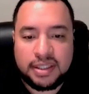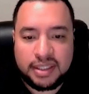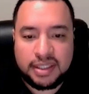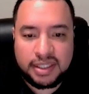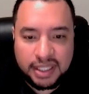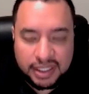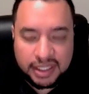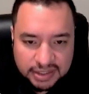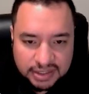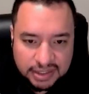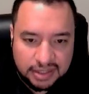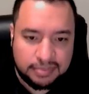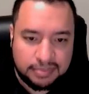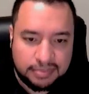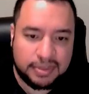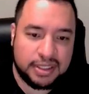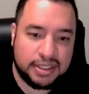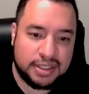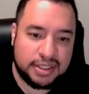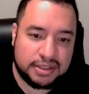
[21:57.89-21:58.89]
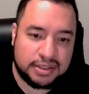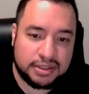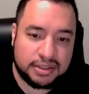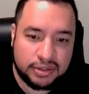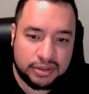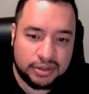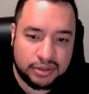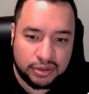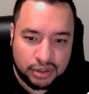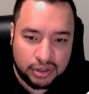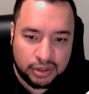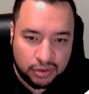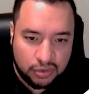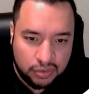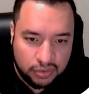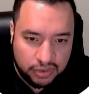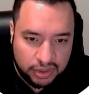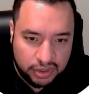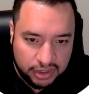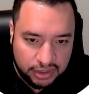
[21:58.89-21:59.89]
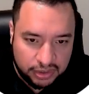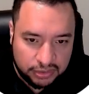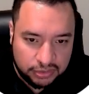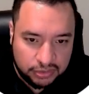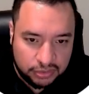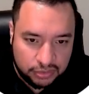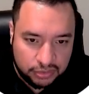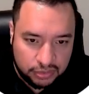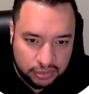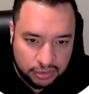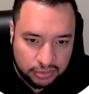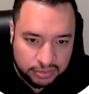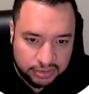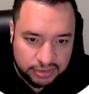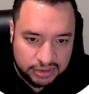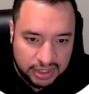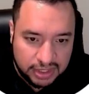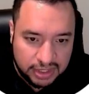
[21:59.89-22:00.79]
The next step is you're going to go here to global